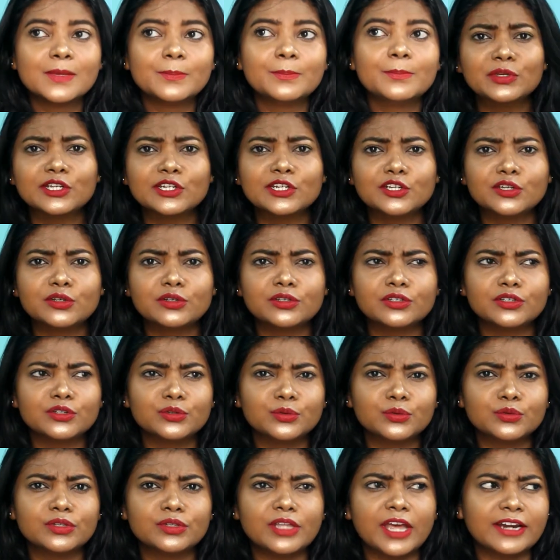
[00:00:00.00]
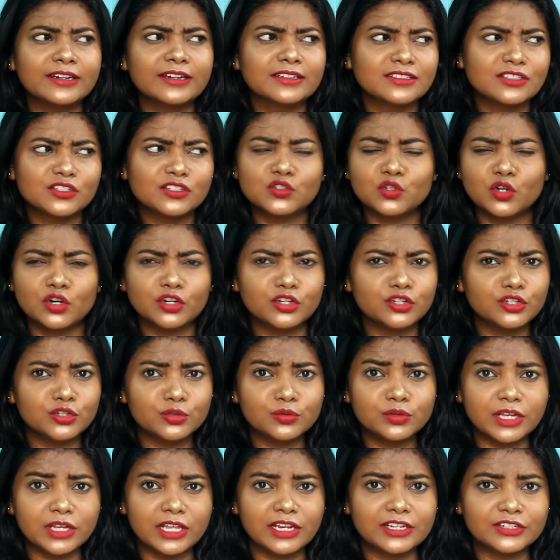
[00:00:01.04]
Clear you that this is not a new
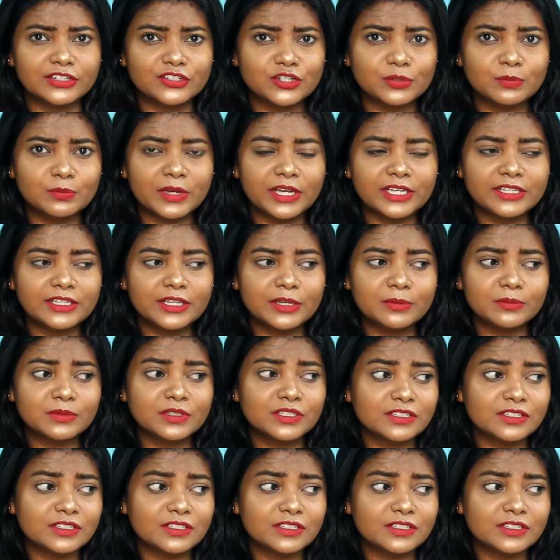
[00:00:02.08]
collection by them.